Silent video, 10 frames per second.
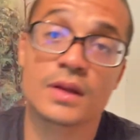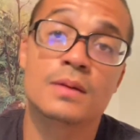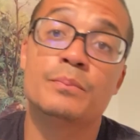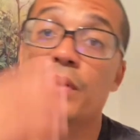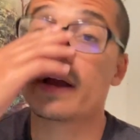
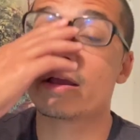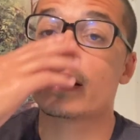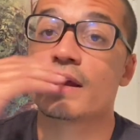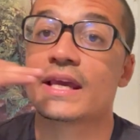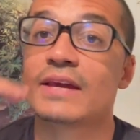But
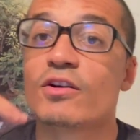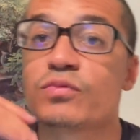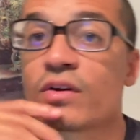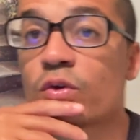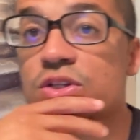he was
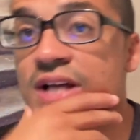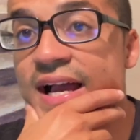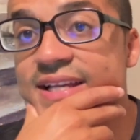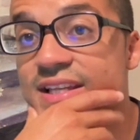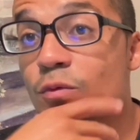one of those
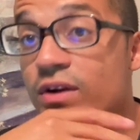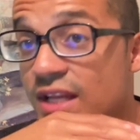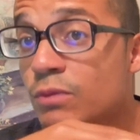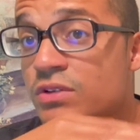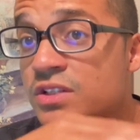guys that when
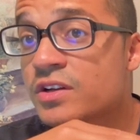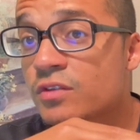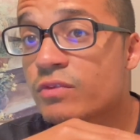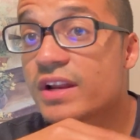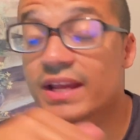he was good
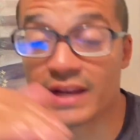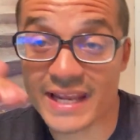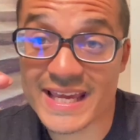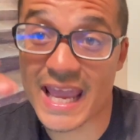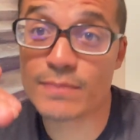and ready and
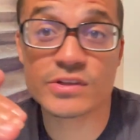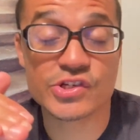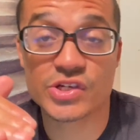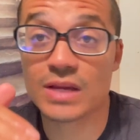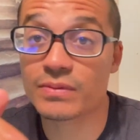he came in
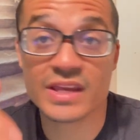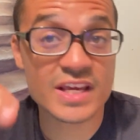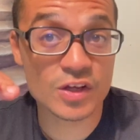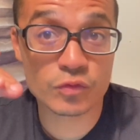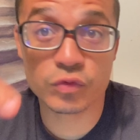shape, he
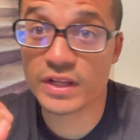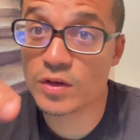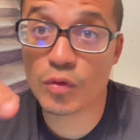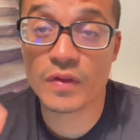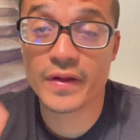could really
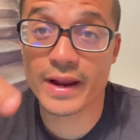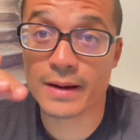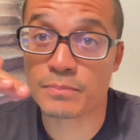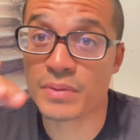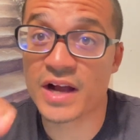go in there
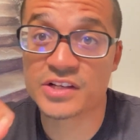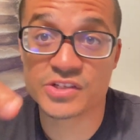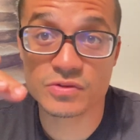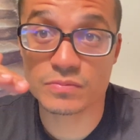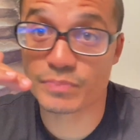and
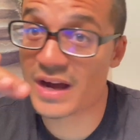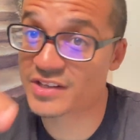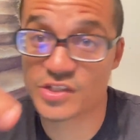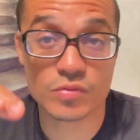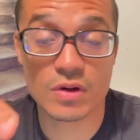box you
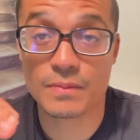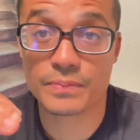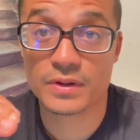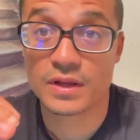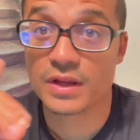up.
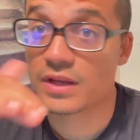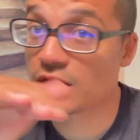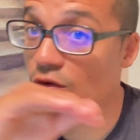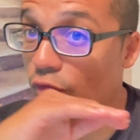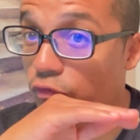
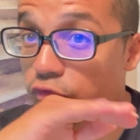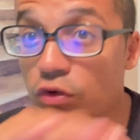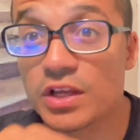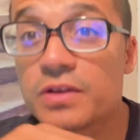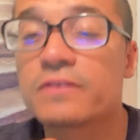You know,
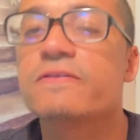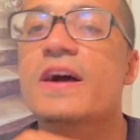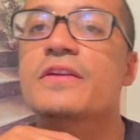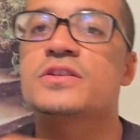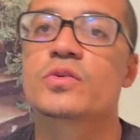really good
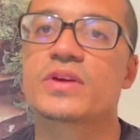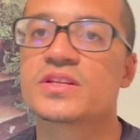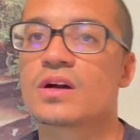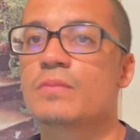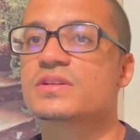fighter, Tony
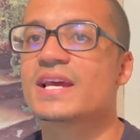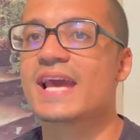Tubbs.